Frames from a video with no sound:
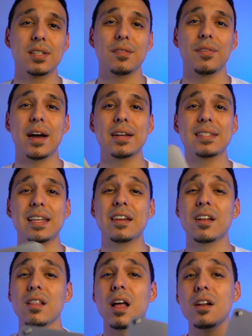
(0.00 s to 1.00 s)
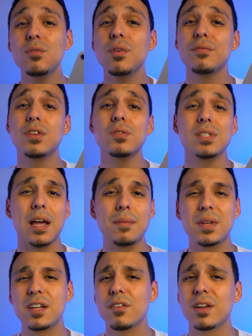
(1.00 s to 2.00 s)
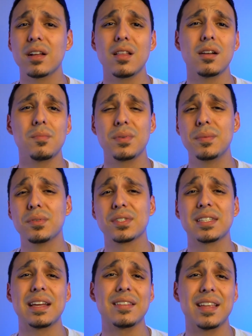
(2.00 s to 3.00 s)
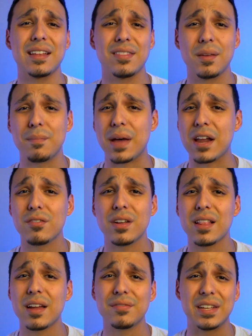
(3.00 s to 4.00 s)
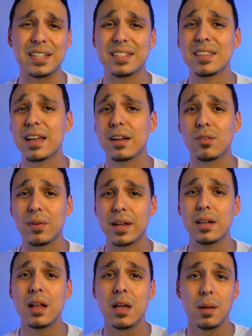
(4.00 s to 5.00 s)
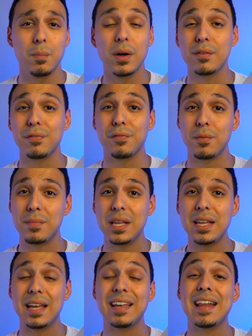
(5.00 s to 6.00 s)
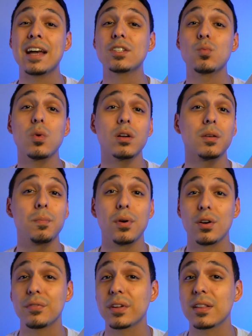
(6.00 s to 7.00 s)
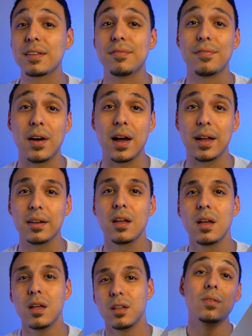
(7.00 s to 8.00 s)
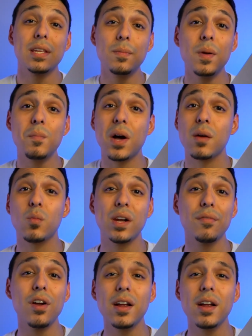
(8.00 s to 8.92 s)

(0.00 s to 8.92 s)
device, in a lot of reviews, I've been hearing a lot of people say that the battery life isn't that great, but for me, it has worked perfectly fine. Keep in mind, whenever I